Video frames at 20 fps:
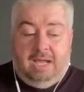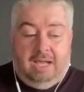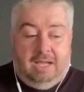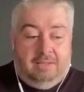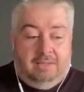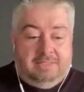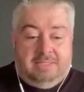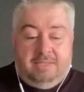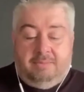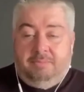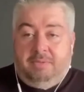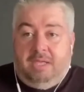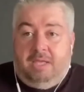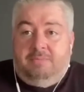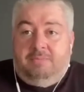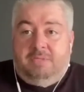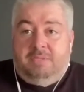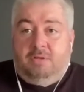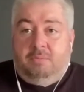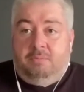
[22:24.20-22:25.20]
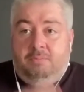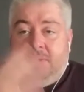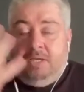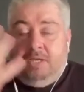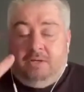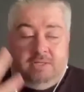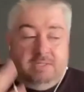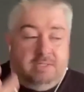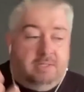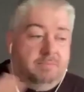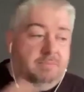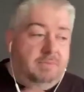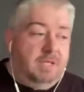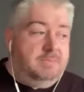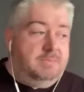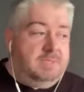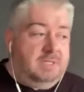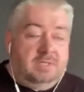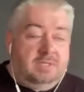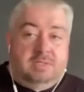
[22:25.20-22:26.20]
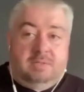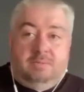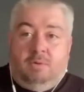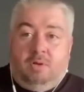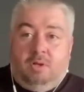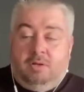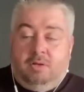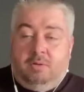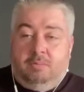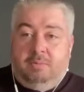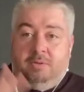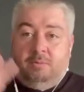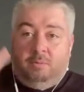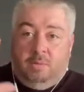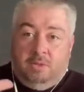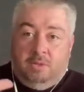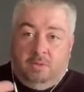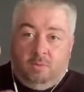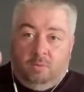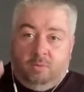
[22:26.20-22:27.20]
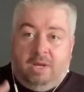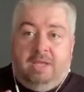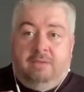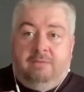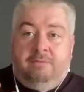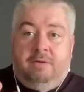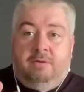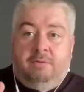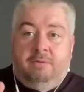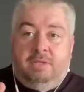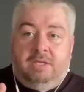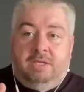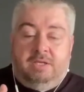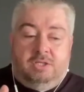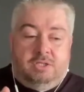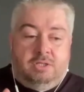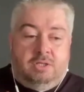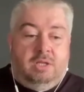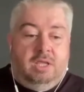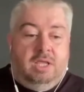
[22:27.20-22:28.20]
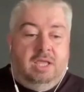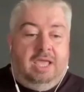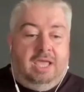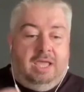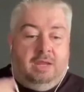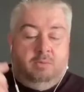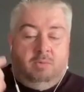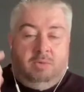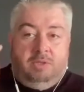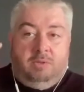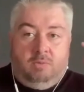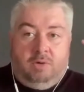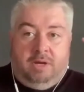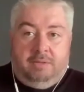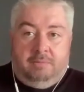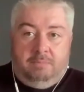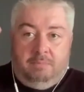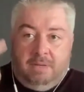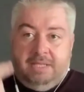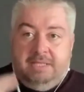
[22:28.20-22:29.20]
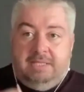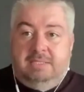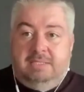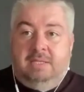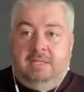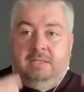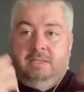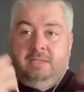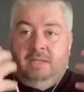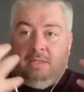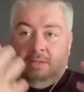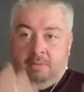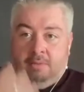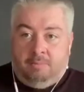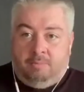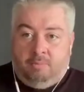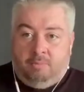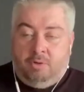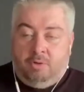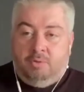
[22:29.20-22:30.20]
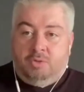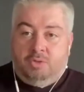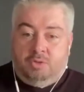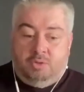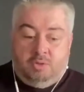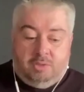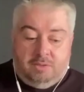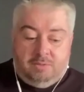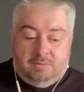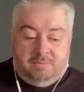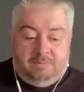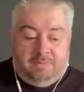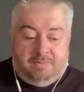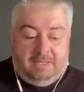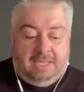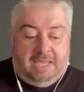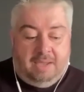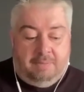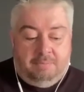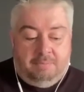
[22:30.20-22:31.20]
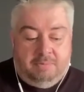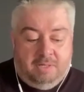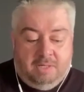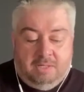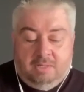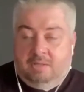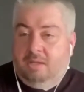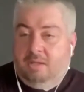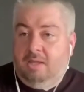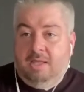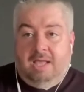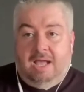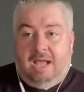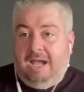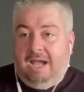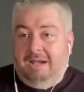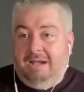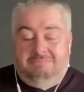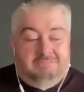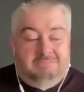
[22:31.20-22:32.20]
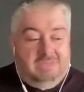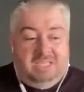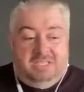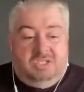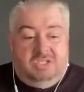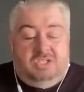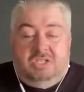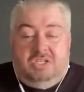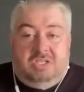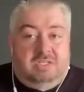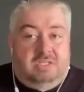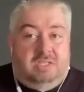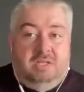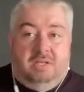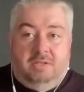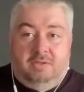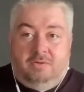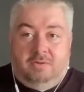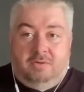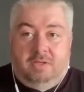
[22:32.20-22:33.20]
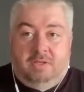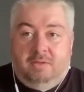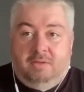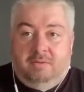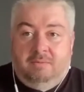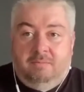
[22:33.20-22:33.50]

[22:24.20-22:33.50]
Sometimes they're bigger, sometimes they're smaller, but with the right foundation and with the right mindset and approach to those things happening, it's just another day.